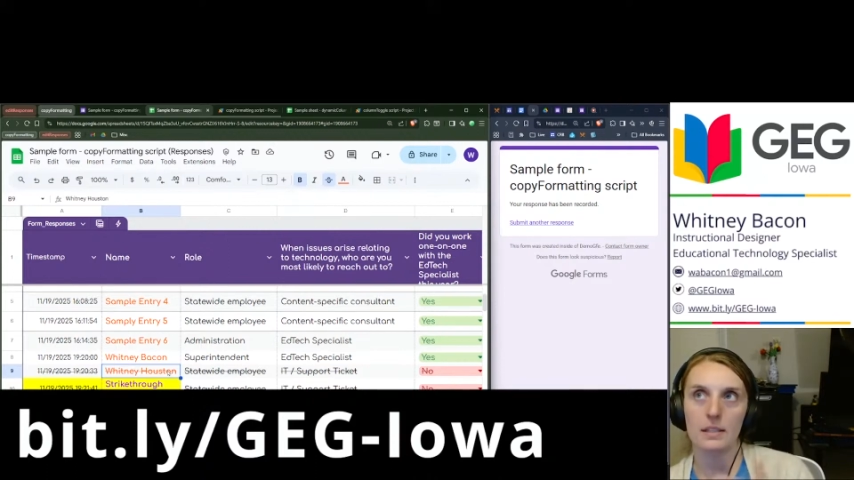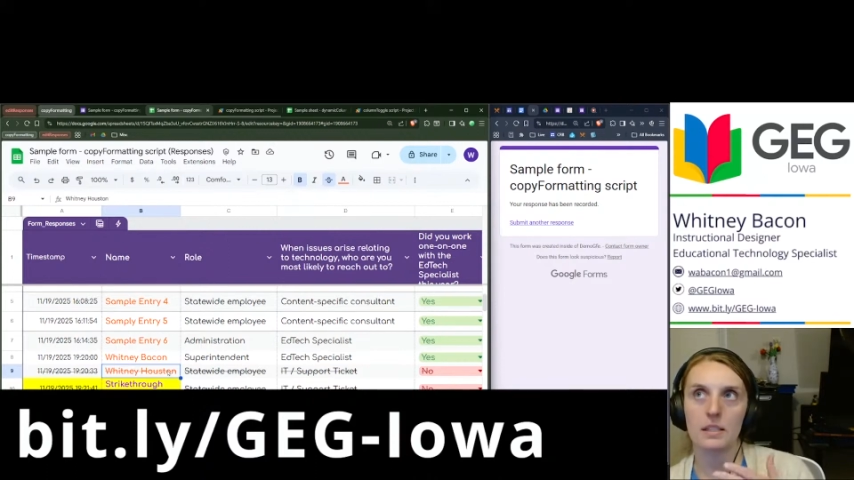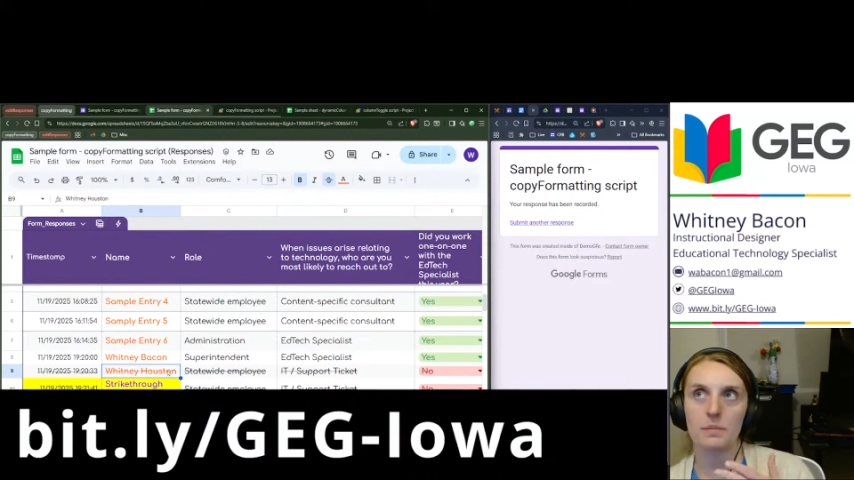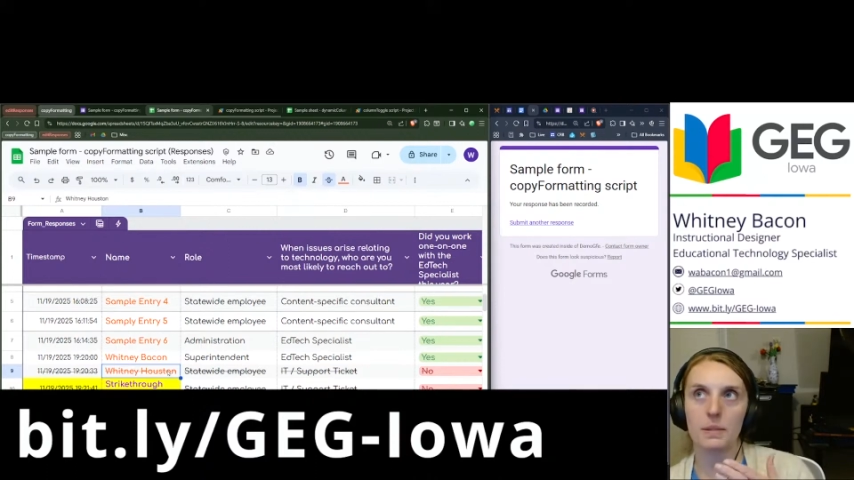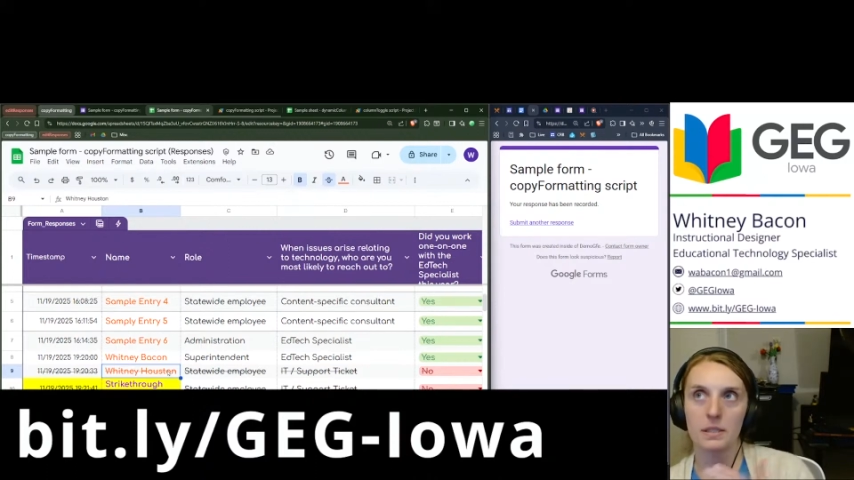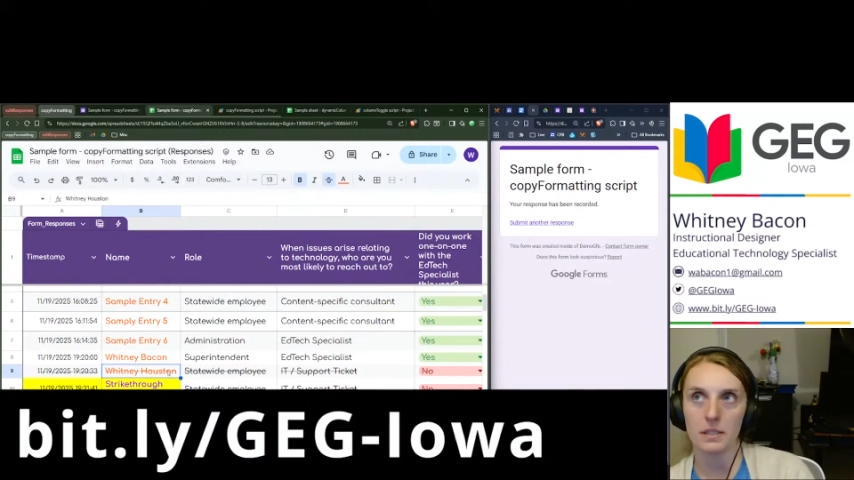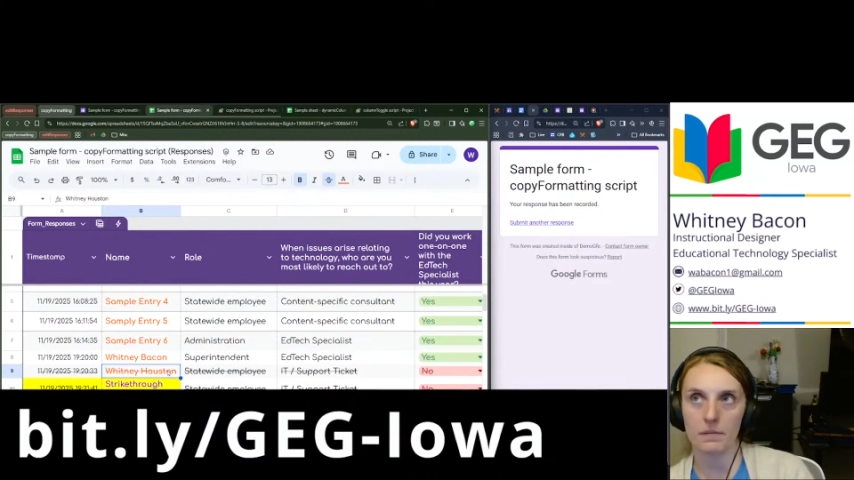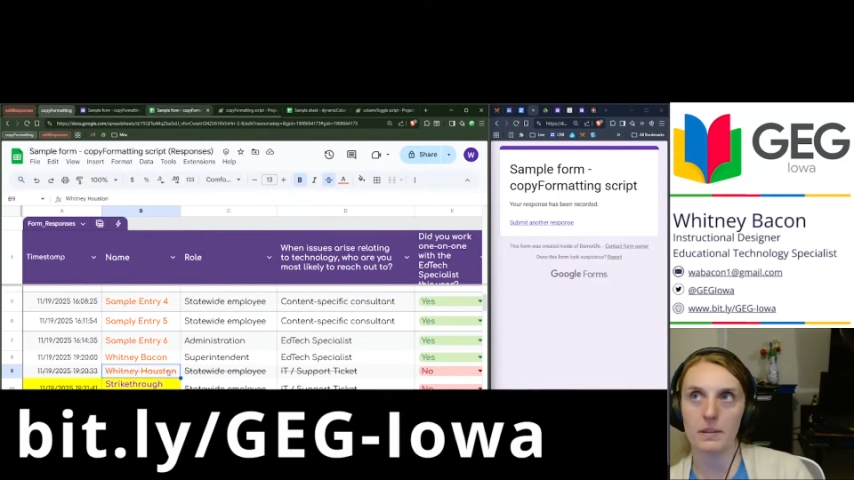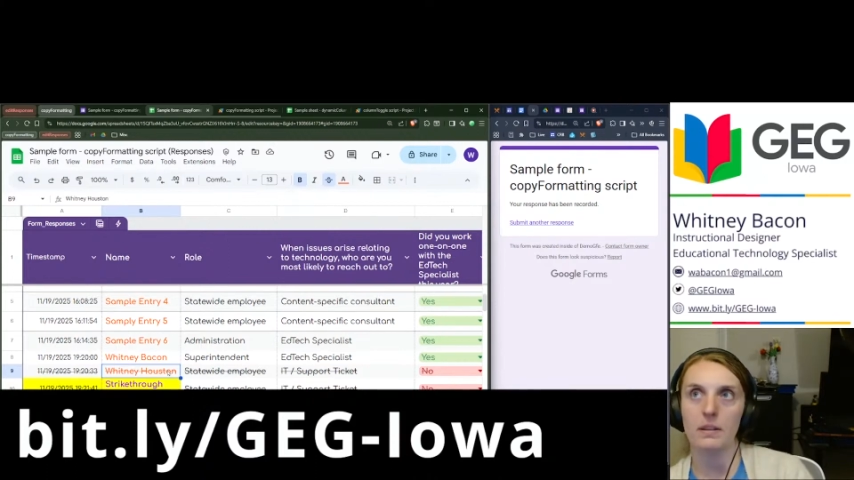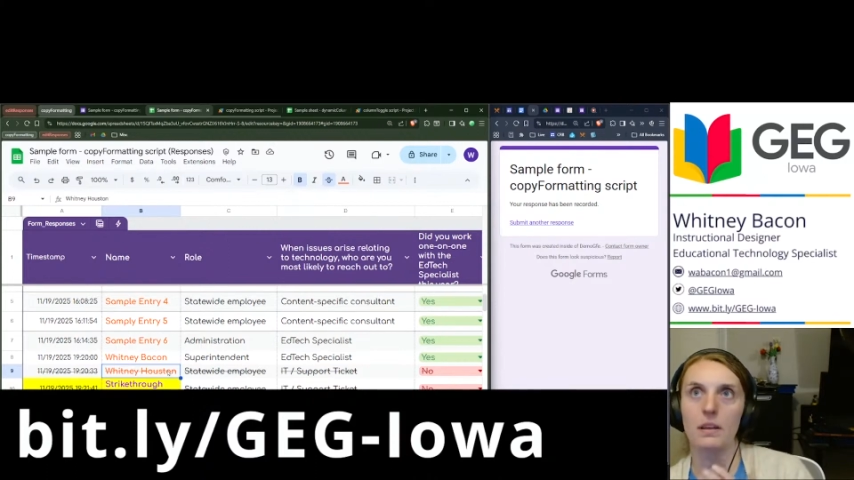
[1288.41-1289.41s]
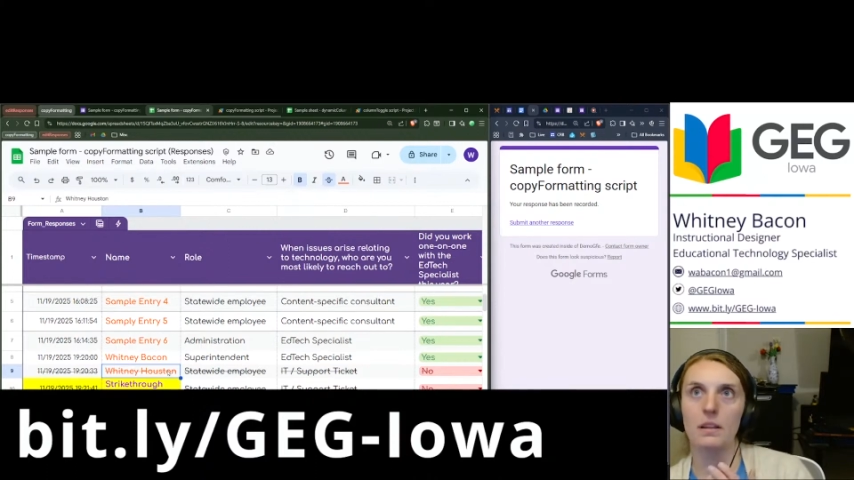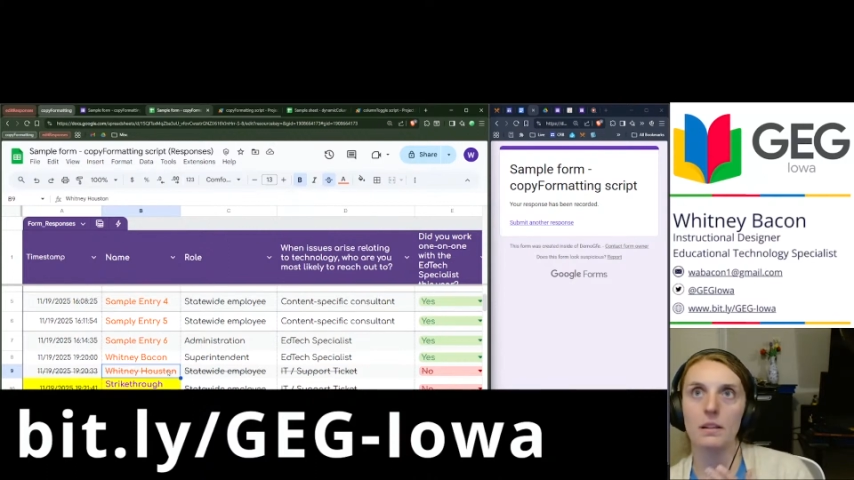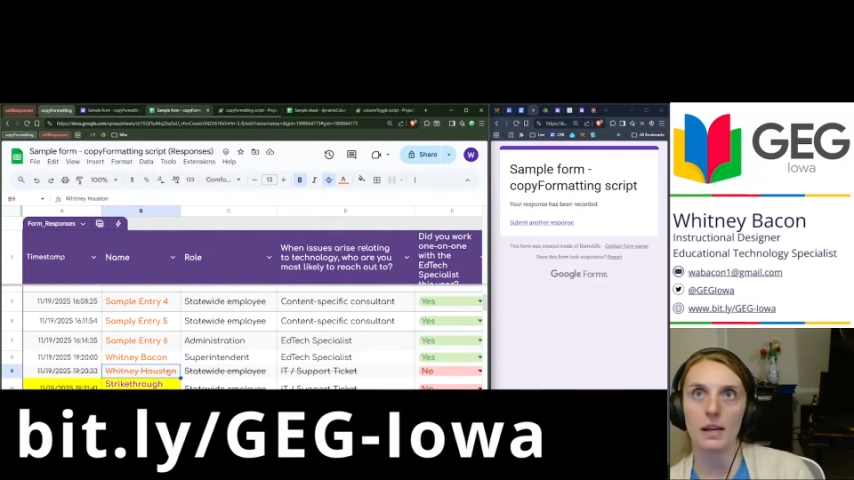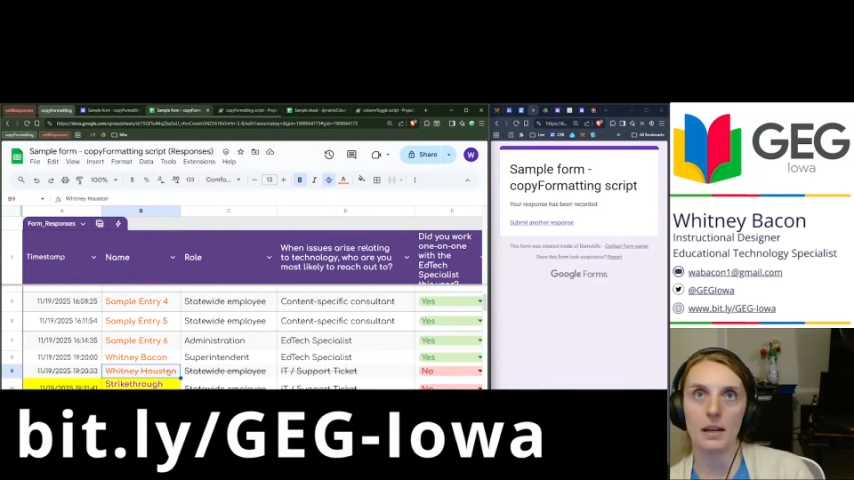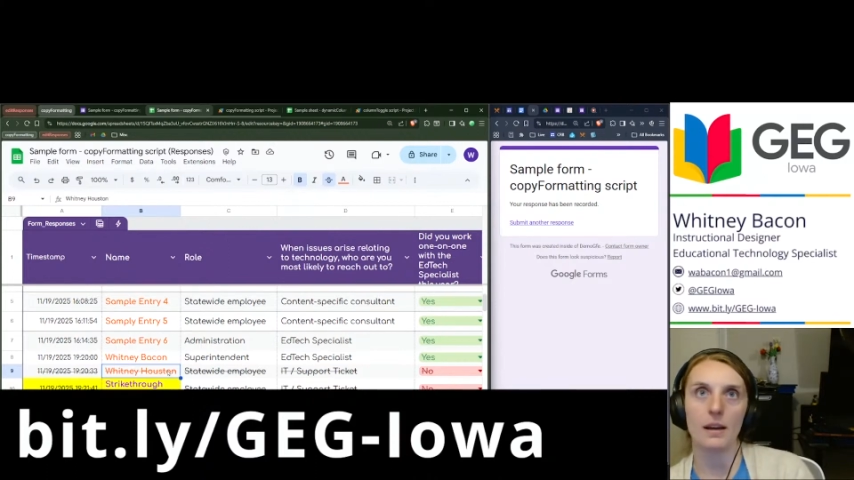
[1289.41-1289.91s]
specifically laying